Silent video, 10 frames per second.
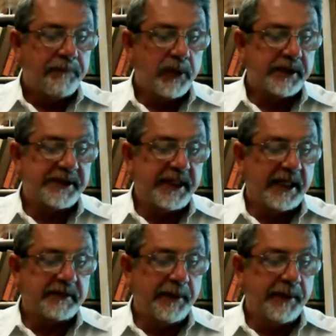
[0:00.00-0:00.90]
to
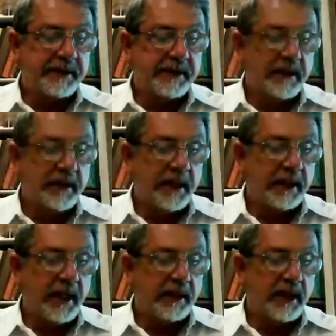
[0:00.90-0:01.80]
assessments
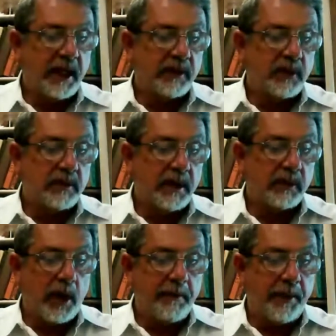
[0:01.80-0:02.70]
and
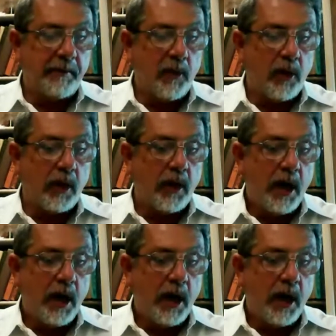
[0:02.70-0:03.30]
quite a bit more.